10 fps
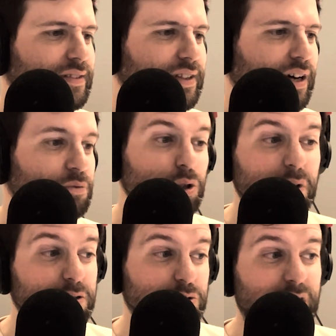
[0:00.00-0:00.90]
I'm sure
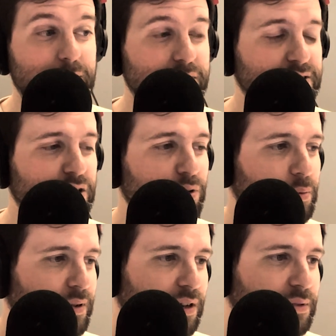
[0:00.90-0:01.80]
Michael's great, but he's no
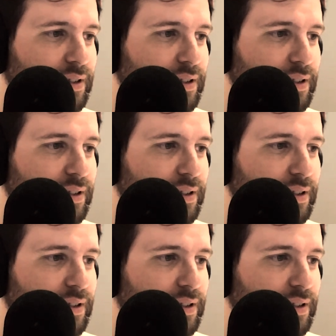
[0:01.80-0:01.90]
Robert Palmer.